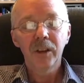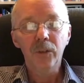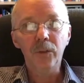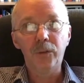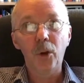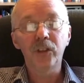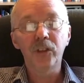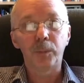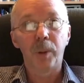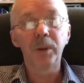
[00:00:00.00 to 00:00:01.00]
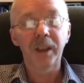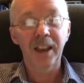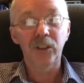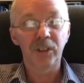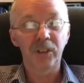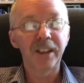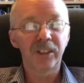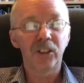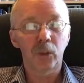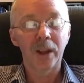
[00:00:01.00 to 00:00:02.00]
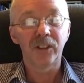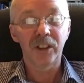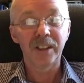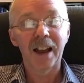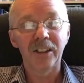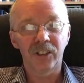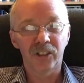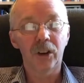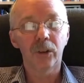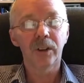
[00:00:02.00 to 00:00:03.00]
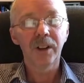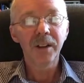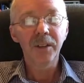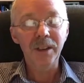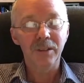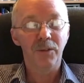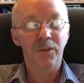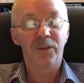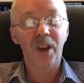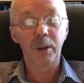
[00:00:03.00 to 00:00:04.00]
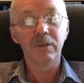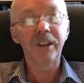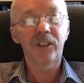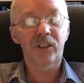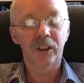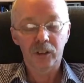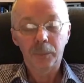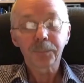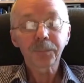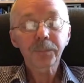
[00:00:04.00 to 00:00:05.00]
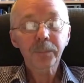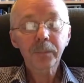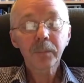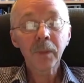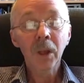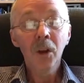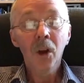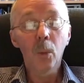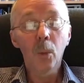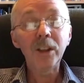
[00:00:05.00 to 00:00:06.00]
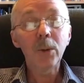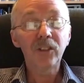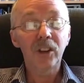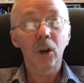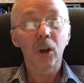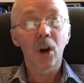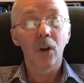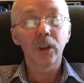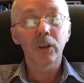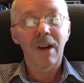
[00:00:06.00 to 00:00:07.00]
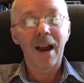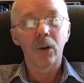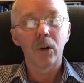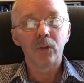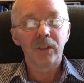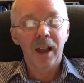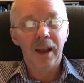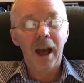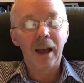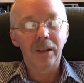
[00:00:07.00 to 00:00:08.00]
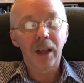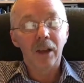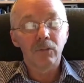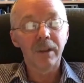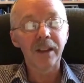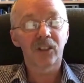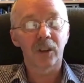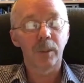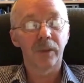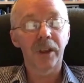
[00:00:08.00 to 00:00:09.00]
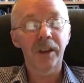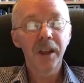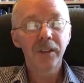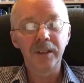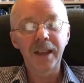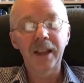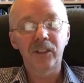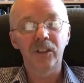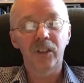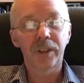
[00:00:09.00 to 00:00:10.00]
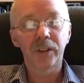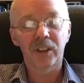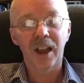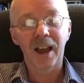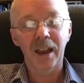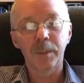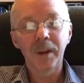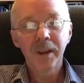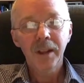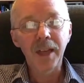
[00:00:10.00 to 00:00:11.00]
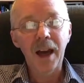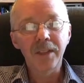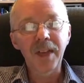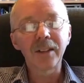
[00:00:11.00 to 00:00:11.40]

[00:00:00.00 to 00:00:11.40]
first publication was 1829, so still very recent. When you actually look on the ground and read some of the letters of the time, that